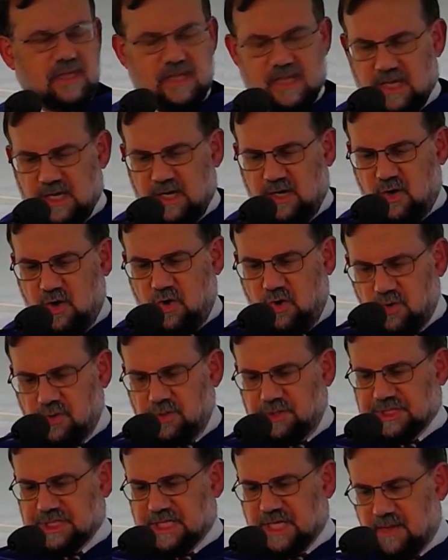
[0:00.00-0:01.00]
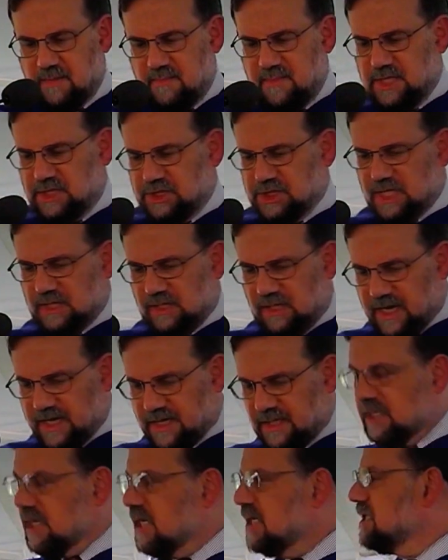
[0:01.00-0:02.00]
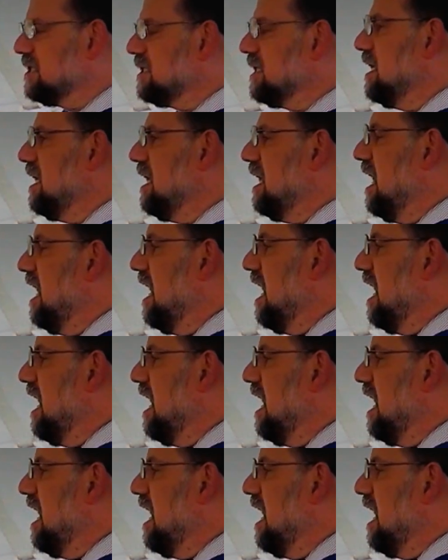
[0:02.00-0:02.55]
in whose image and likeness